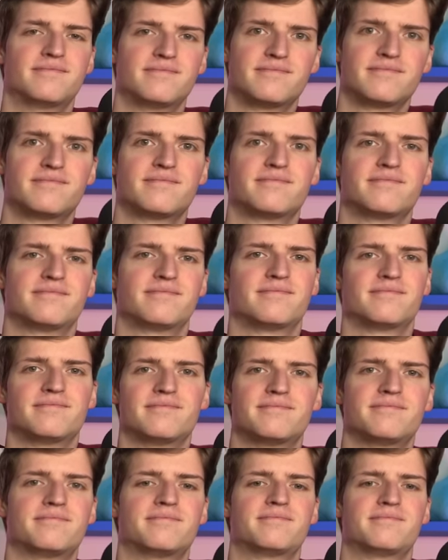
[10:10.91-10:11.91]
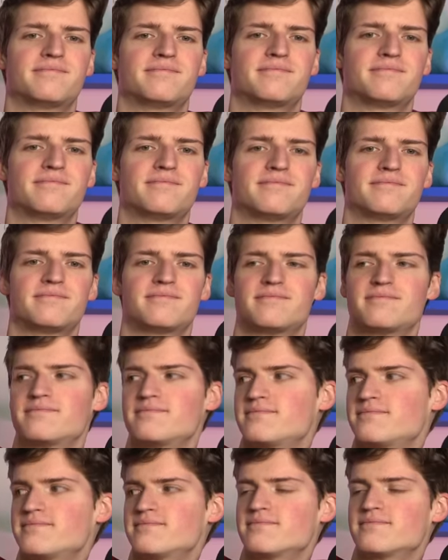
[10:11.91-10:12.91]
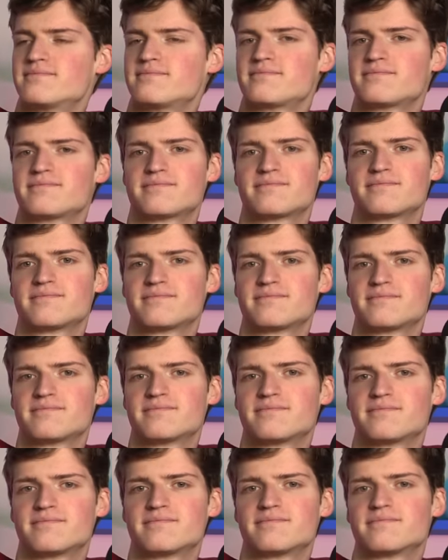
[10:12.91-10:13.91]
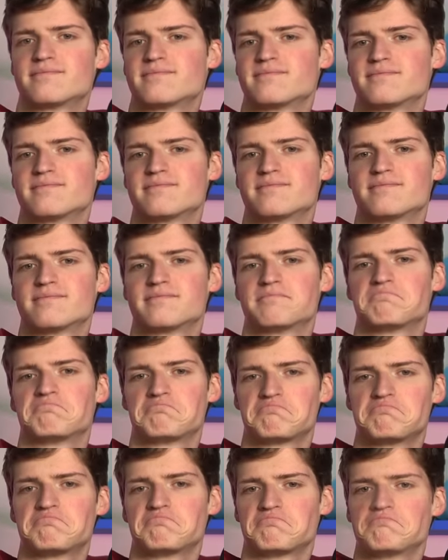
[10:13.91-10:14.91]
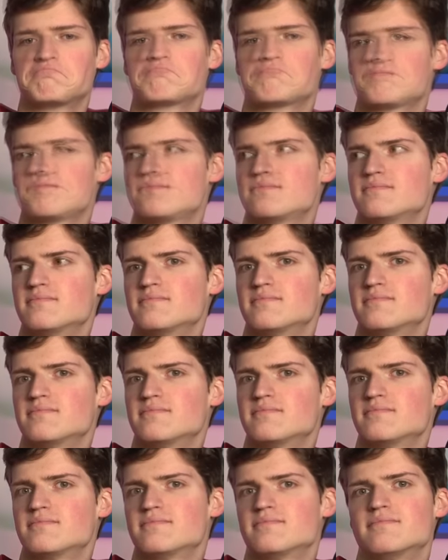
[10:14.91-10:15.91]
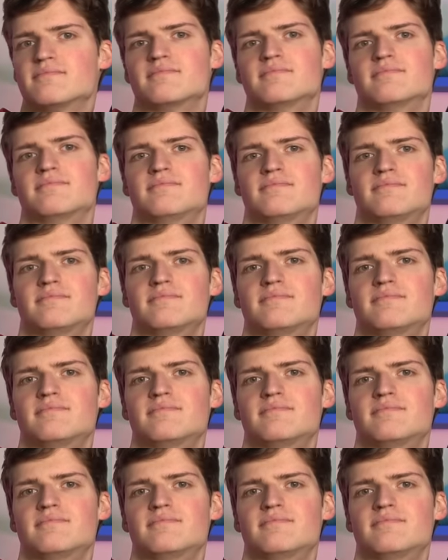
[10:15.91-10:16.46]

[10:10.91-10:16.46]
(not speaking)